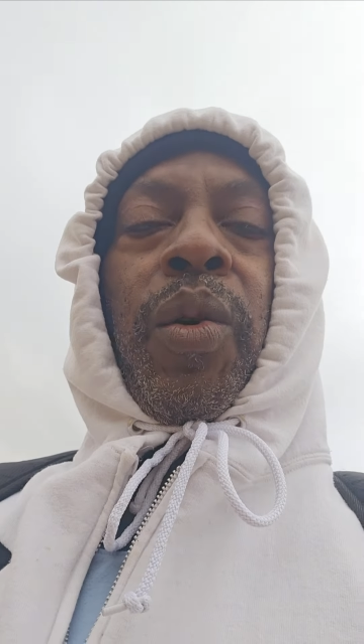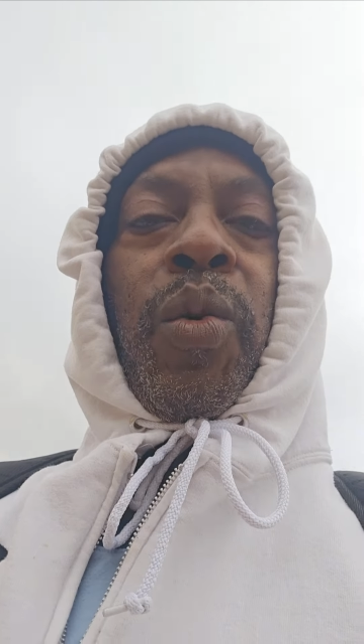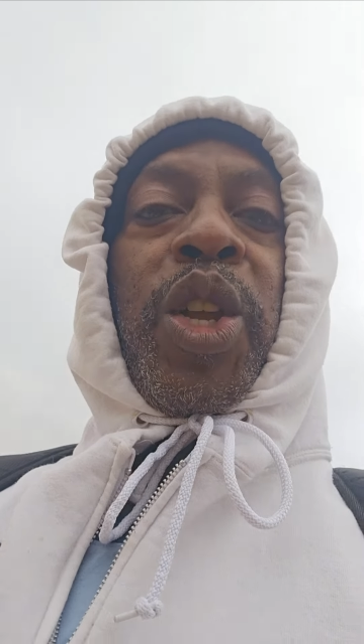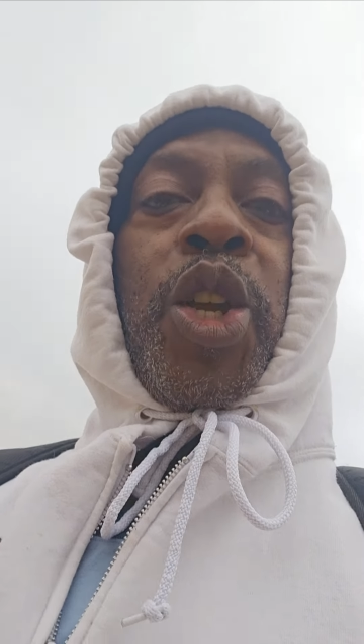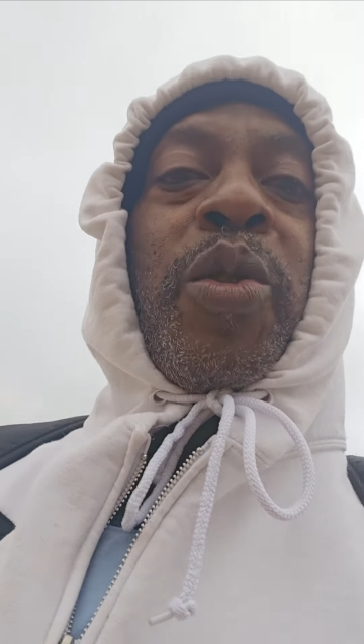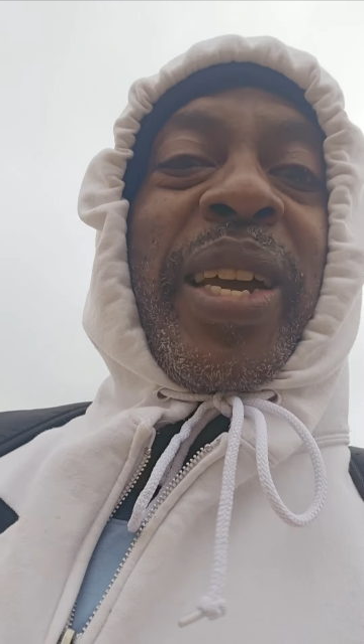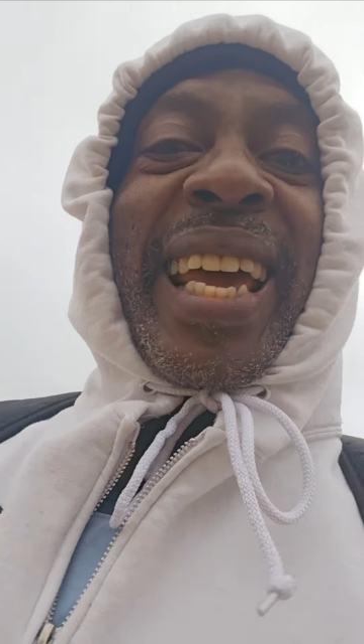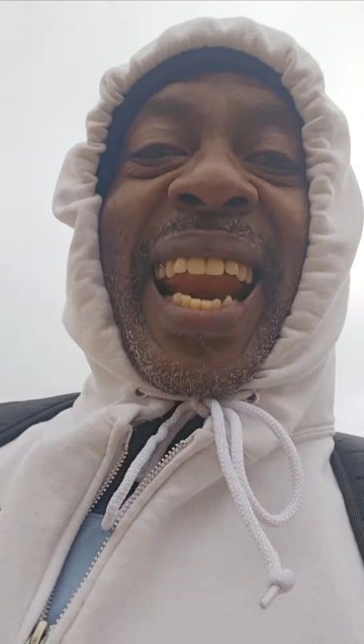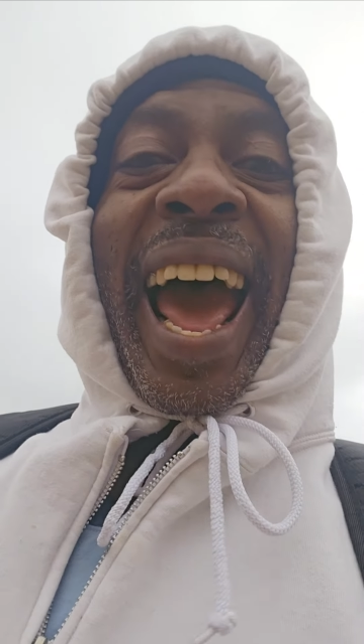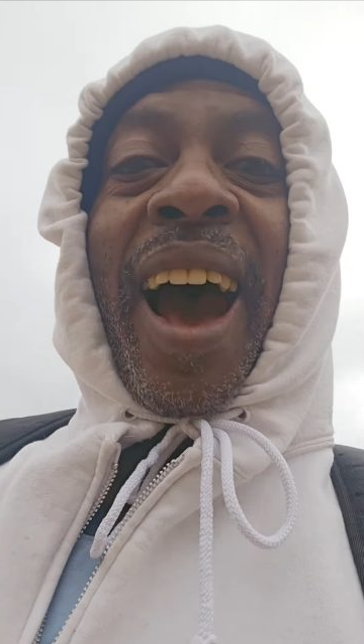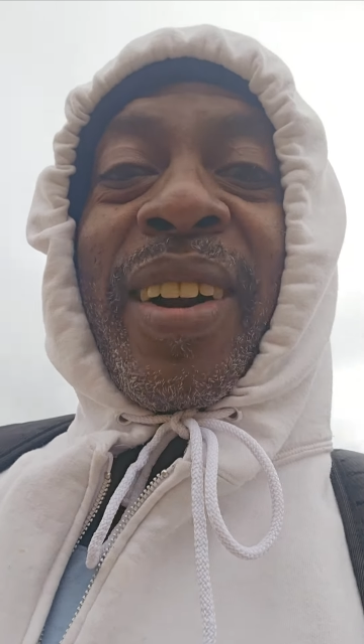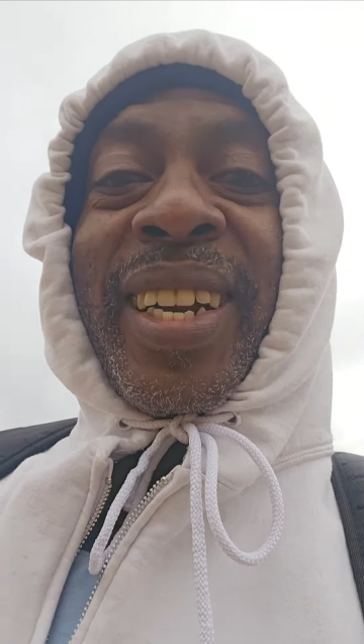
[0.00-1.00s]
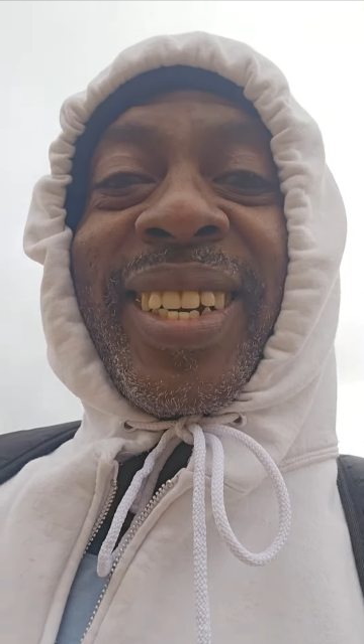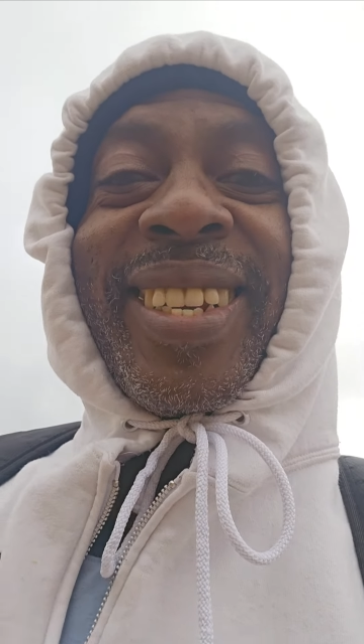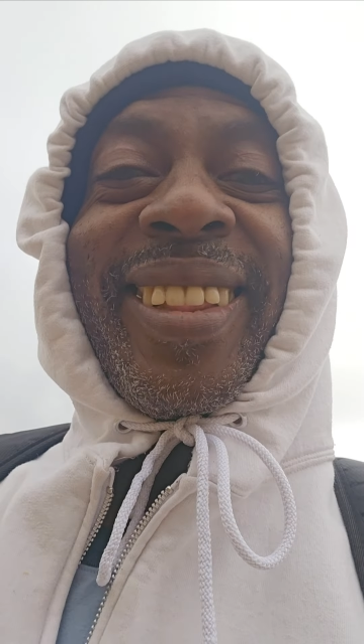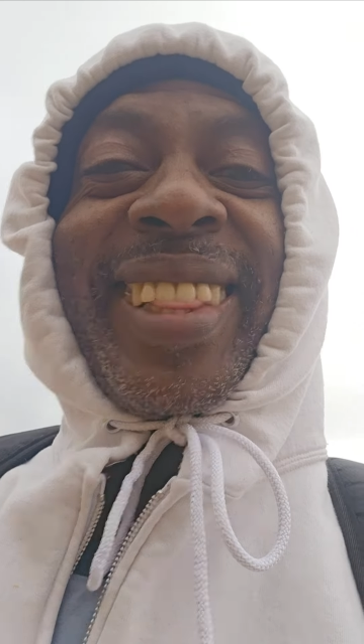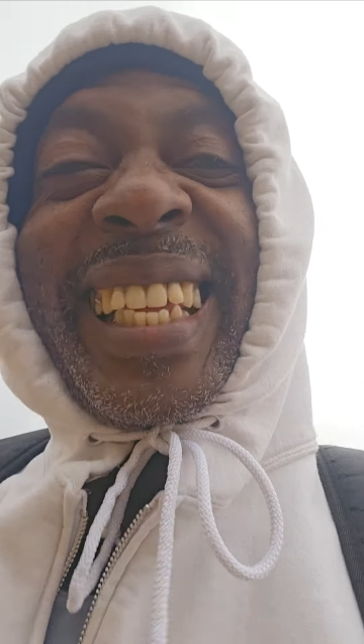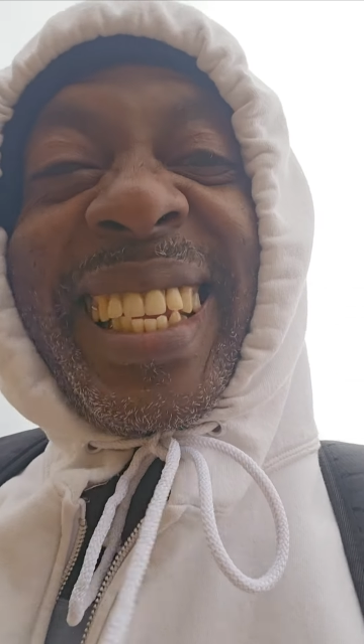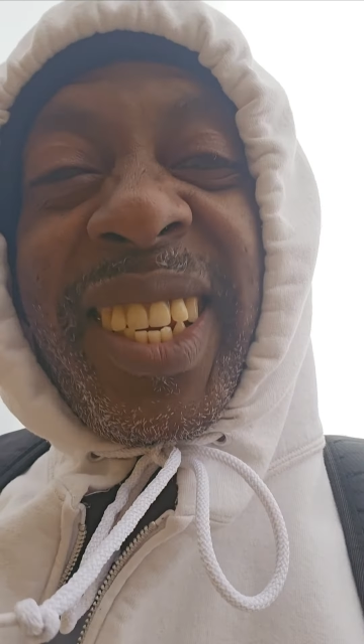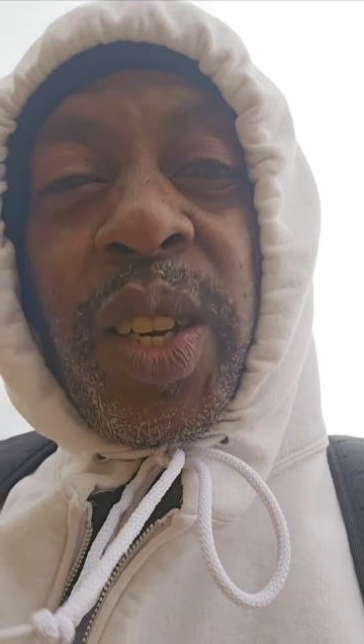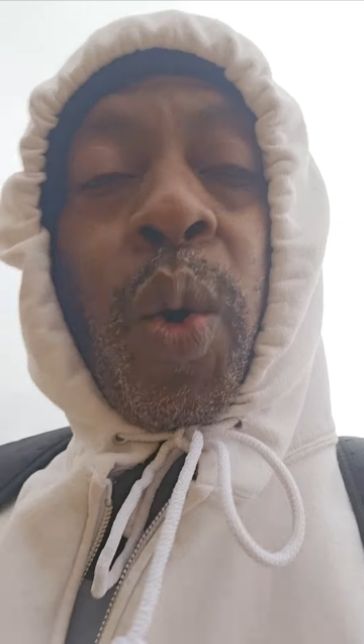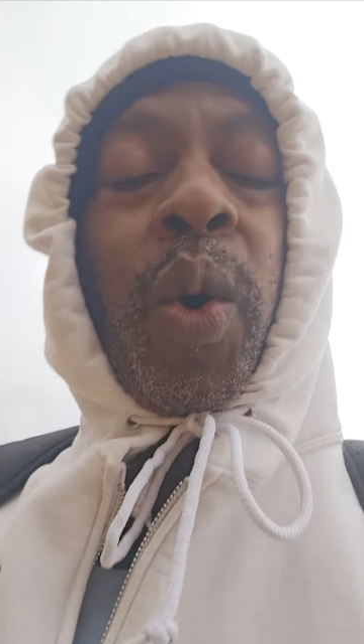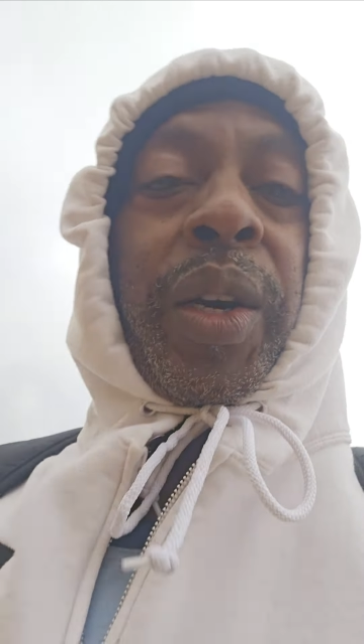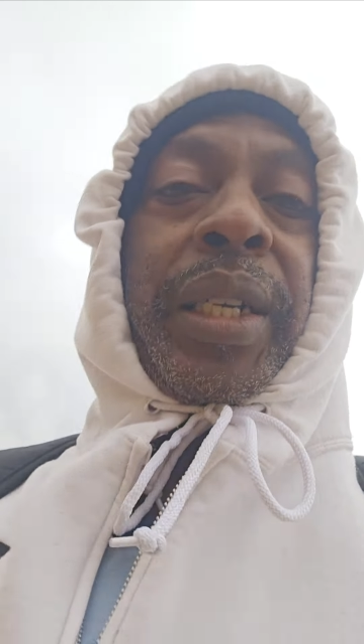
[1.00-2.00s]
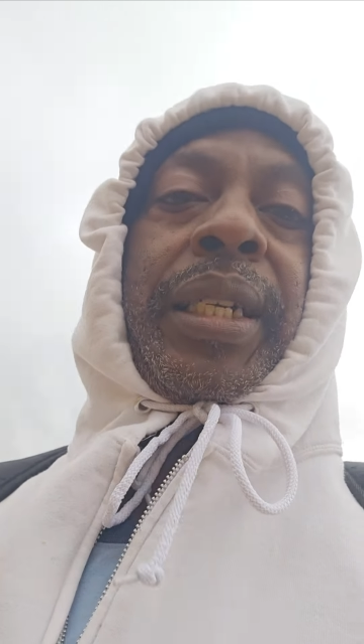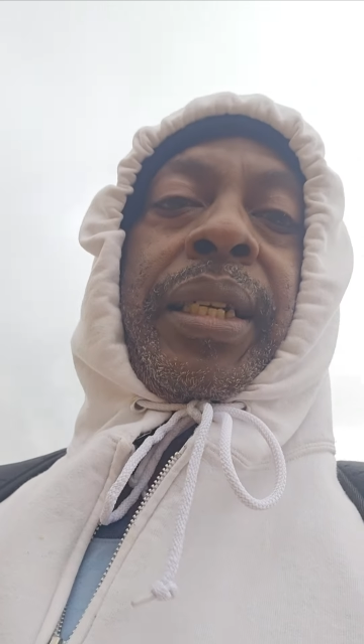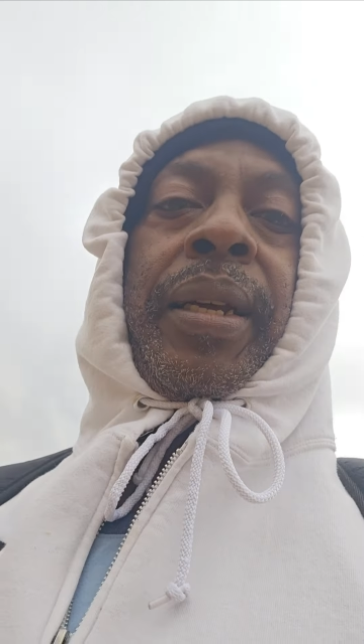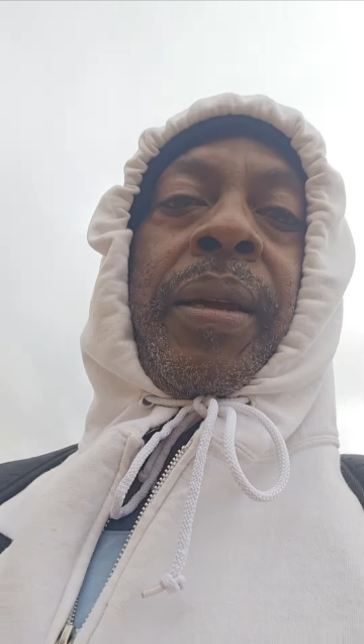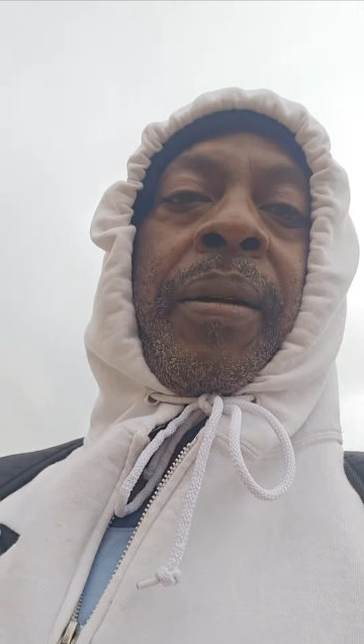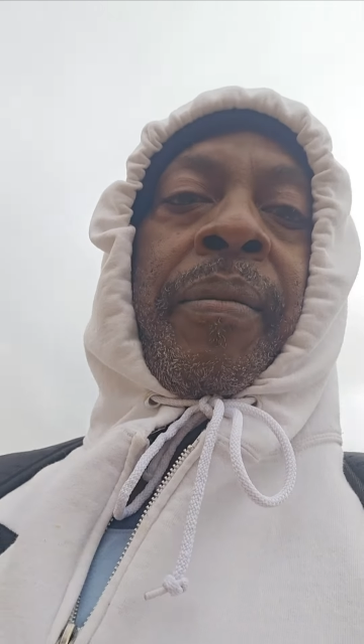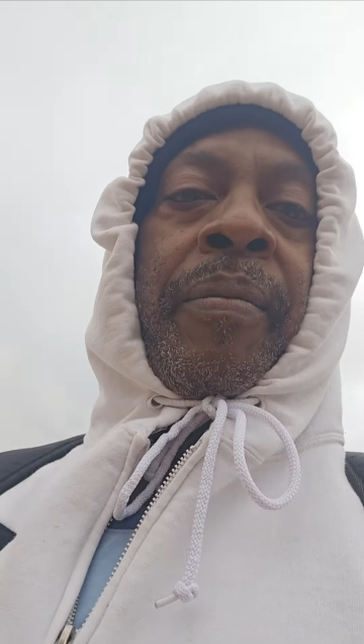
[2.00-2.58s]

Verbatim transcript: when you get out into the source